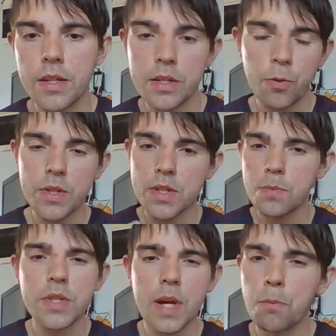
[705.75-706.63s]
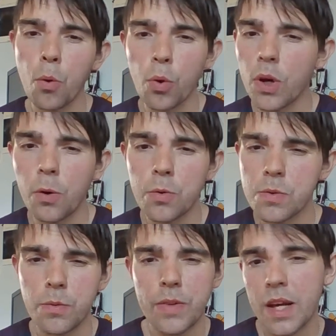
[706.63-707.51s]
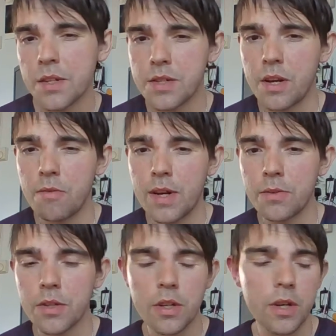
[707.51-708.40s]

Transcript: He always seems to get more goals with Lacazette around.